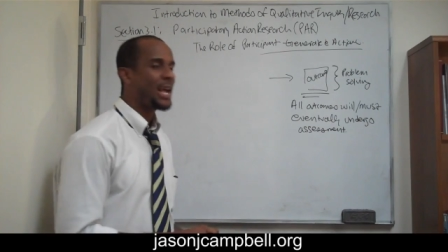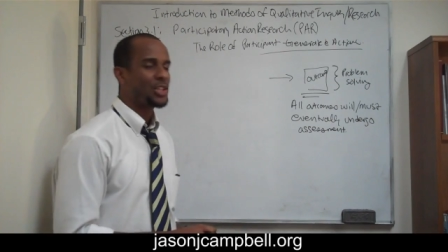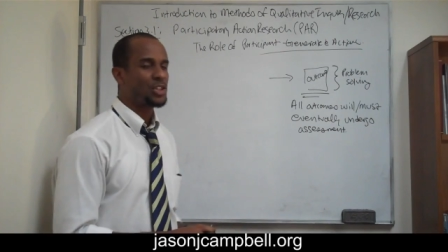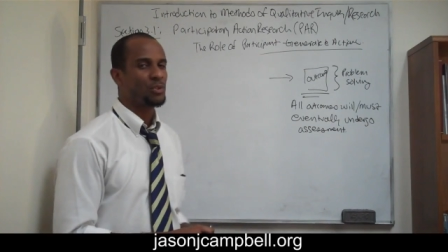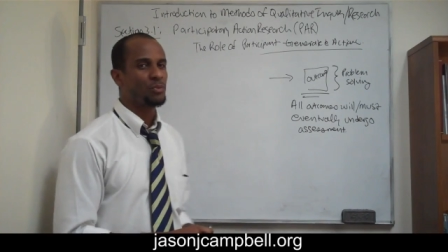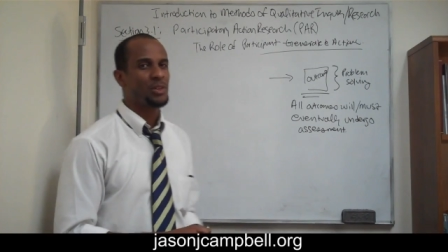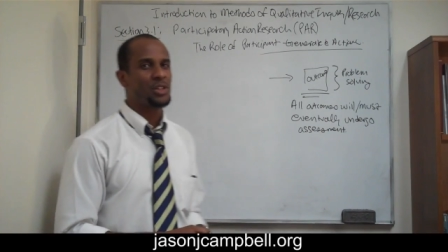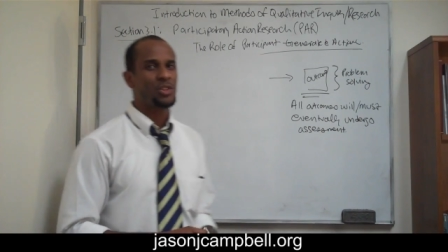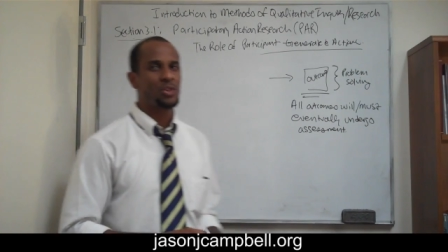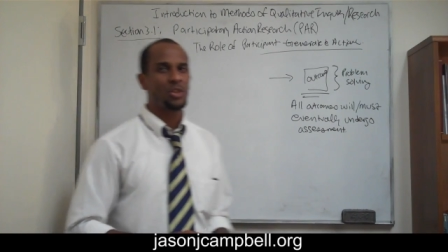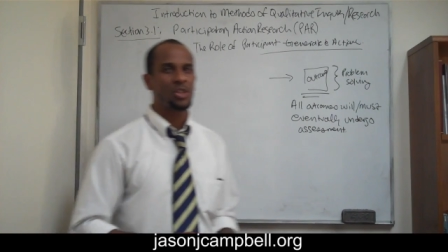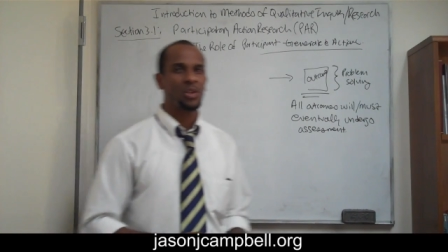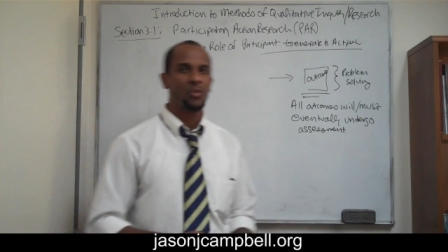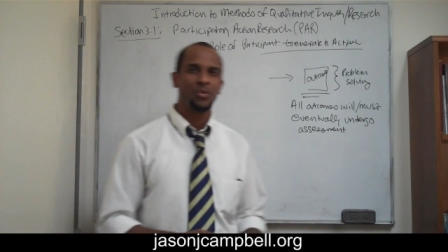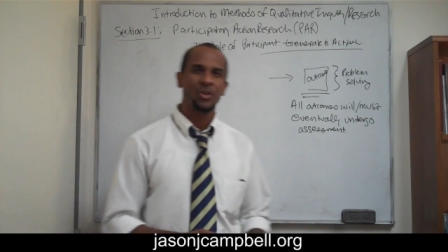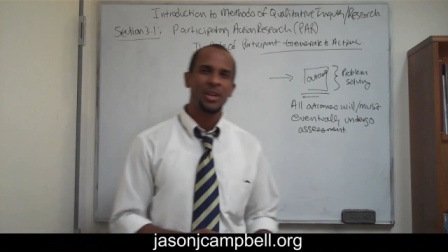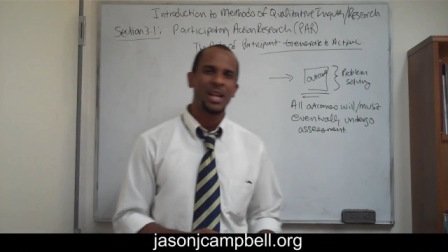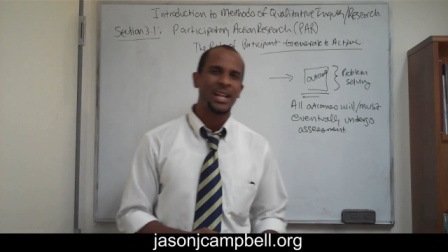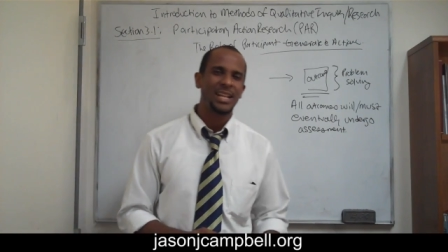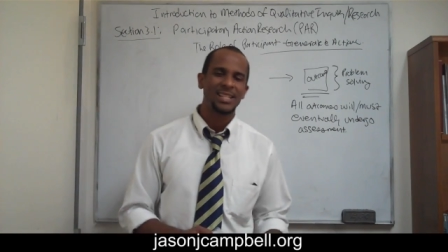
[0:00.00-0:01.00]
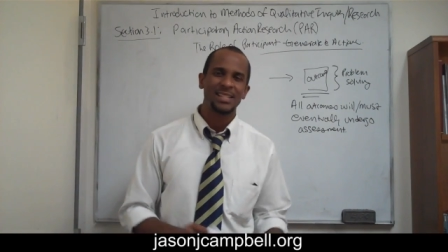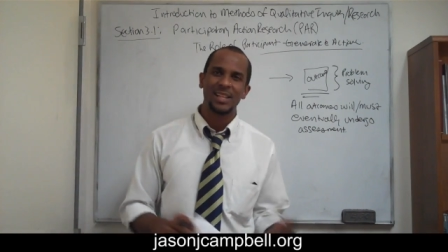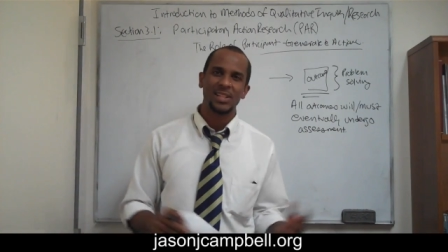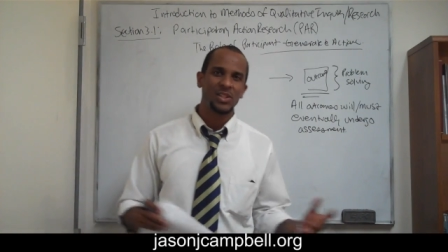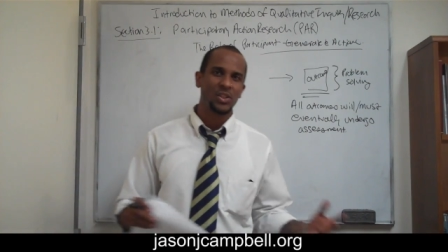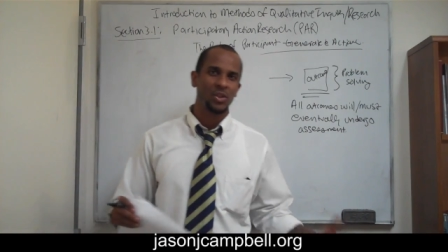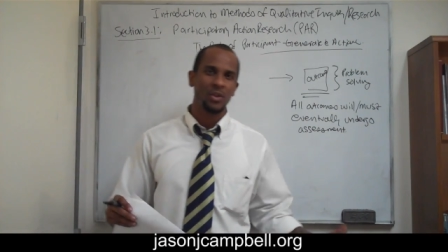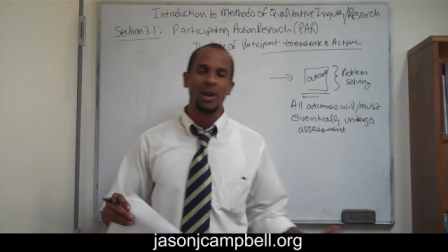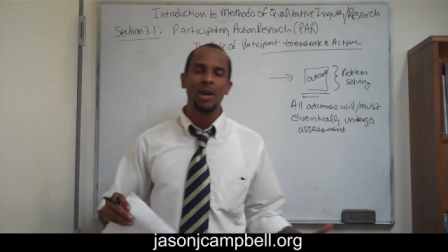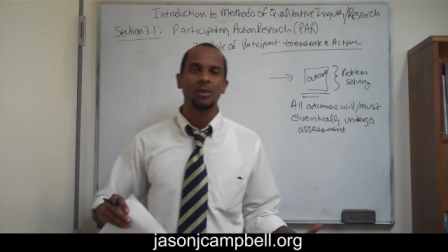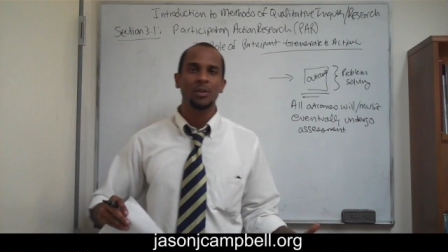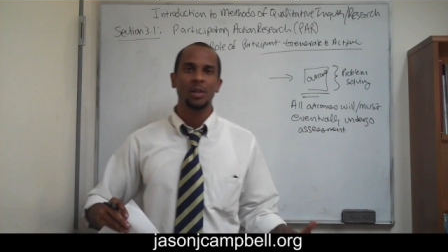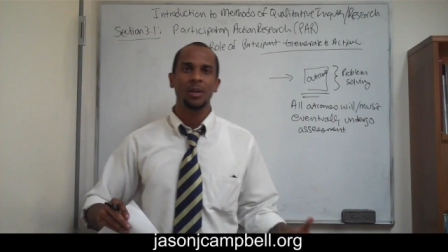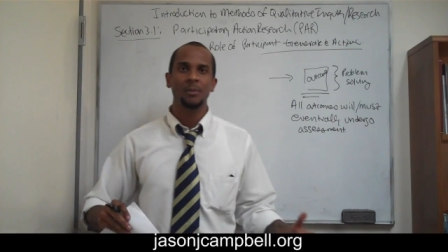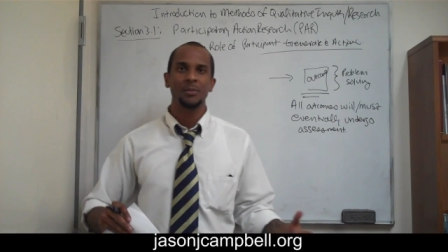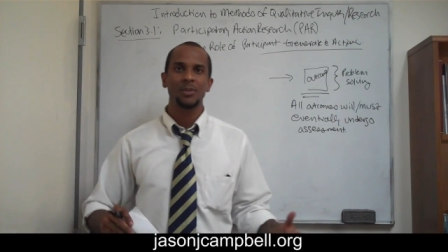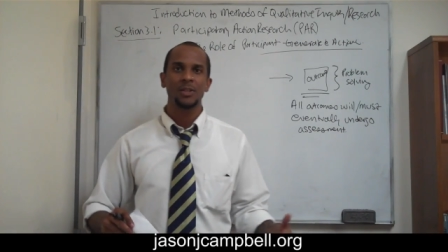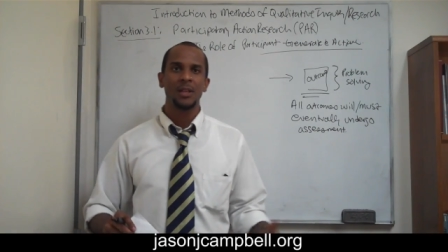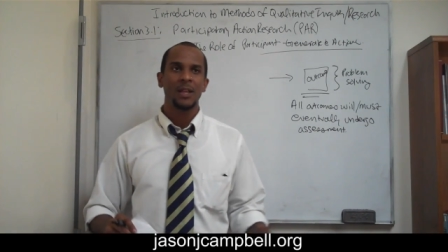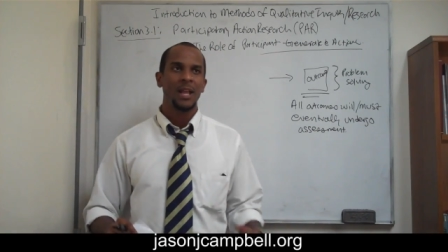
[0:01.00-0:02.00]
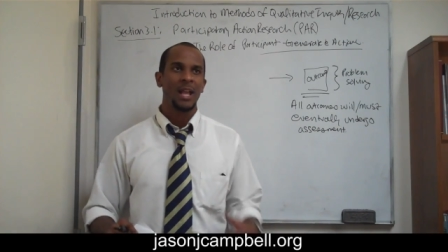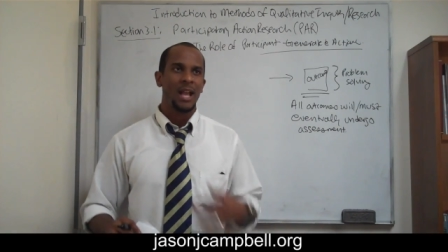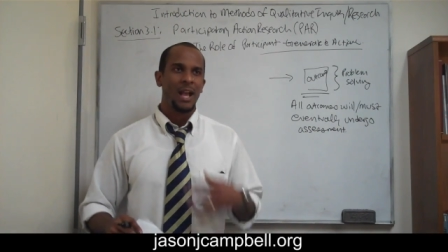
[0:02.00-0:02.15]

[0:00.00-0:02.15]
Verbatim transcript: action research if you're not assessing your outcomes.